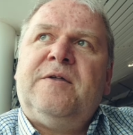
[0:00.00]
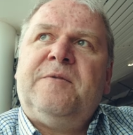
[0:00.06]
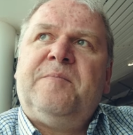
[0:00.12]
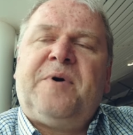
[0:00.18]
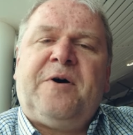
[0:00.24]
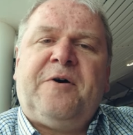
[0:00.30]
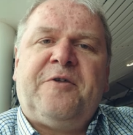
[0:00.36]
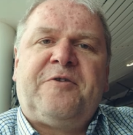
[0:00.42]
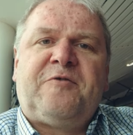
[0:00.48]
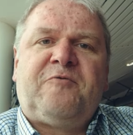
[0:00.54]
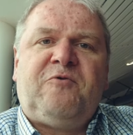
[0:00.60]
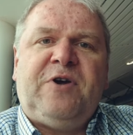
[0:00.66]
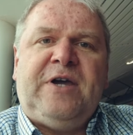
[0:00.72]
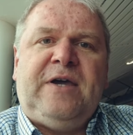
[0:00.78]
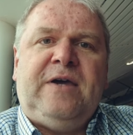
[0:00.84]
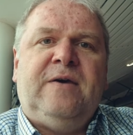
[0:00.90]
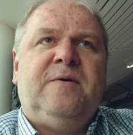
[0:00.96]
Part
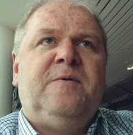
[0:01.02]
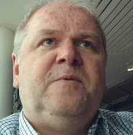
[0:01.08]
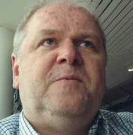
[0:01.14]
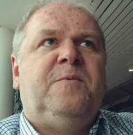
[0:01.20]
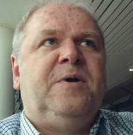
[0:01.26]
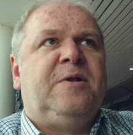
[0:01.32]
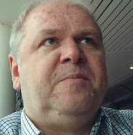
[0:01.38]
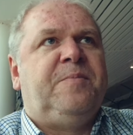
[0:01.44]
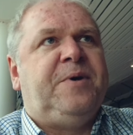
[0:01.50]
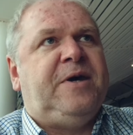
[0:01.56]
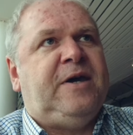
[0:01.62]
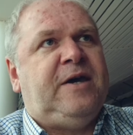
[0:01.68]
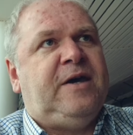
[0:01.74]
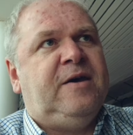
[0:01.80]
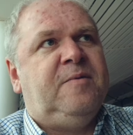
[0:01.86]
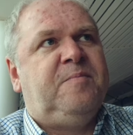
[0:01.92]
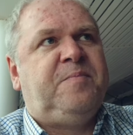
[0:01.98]
3 will
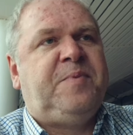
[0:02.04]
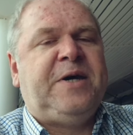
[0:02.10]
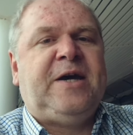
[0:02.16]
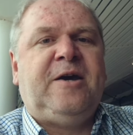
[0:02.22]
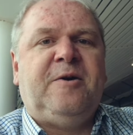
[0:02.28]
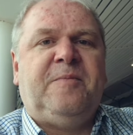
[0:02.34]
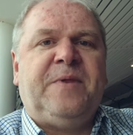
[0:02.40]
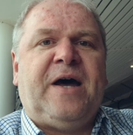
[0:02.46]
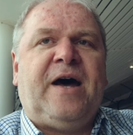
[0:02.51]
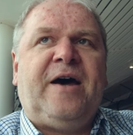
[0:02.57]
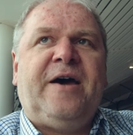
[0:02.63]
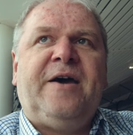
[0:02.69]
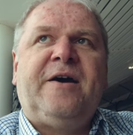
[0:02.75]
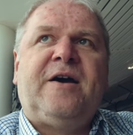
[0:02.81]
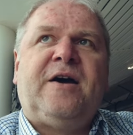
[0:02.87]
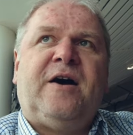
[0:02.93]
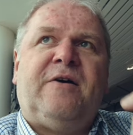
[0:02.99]
be picking up the
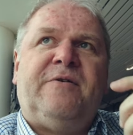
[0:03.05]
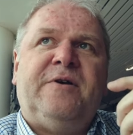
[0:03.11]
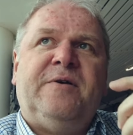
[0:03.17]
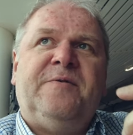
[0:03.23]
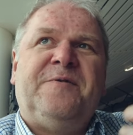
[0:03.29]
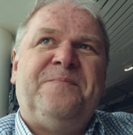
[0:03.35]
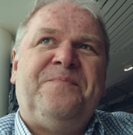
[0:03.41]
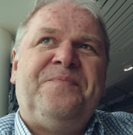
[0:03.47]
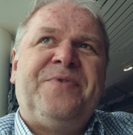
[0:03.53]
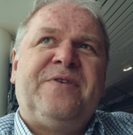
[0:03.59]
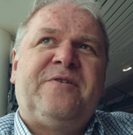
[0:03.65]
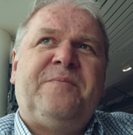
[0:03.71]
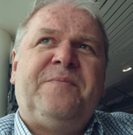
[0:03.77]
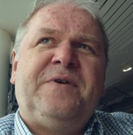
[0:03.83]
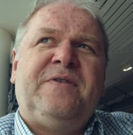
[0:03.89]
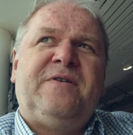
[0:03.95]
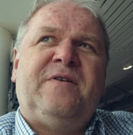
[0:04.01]
hire car. And
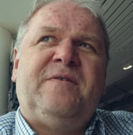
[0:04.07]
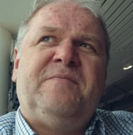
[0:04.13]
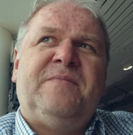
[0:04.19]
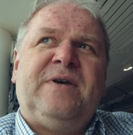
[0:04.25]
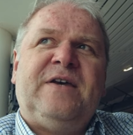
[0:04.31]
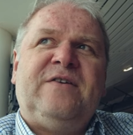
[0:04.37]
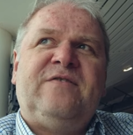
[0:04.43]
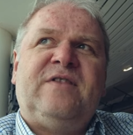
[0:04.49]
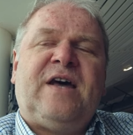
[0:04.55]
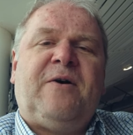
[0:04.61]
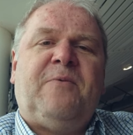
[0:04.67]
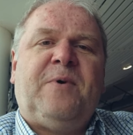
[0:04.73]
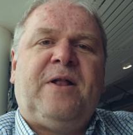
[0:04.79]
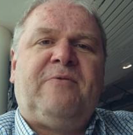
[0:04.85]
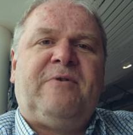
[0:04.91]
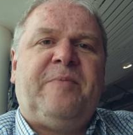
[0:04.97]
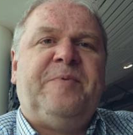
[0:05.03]
something that isn't that
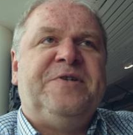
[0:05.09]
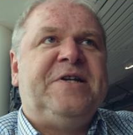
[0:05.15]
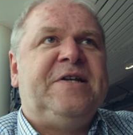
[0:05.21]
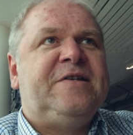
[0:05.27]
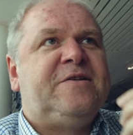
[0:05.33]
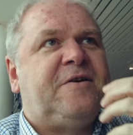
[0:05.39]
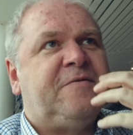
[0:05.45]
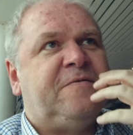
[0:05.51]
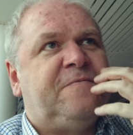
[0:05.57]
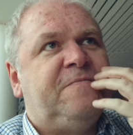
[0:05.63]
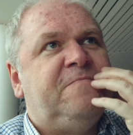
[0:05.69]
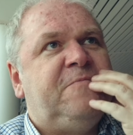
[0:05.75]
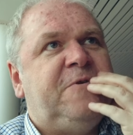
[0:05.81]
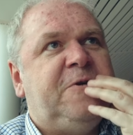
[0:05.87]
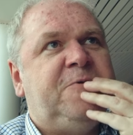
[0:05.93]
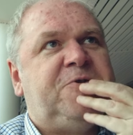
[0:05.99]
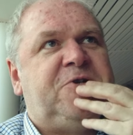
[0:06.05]
well represented on
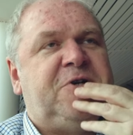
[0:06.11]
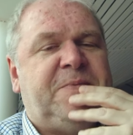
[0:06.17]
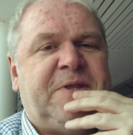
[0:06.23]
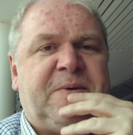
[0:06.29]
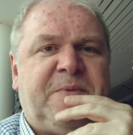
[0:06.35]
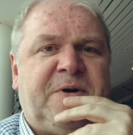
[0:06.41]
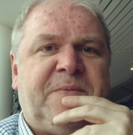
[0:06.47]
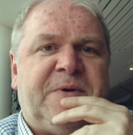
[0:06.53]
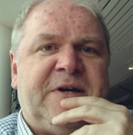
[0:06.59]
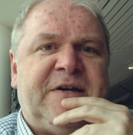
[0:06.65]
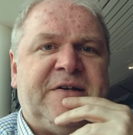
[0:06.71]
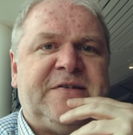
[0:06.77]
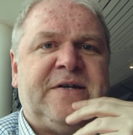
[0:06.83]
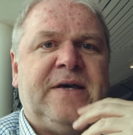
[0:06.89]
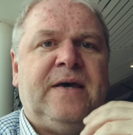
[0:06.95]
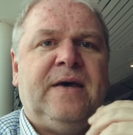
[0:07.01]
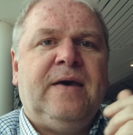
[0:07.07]
YouTube at the moment
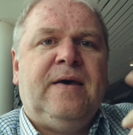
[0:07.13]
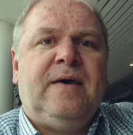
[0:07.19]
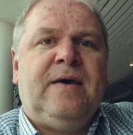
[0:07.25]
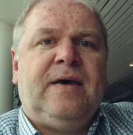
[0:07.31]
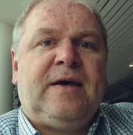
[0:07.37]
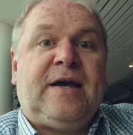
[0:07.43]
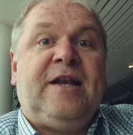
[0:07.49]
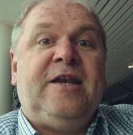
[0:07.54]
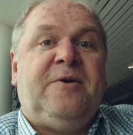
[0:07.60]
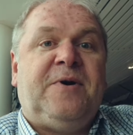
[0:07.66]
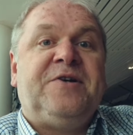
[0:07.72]
is, can you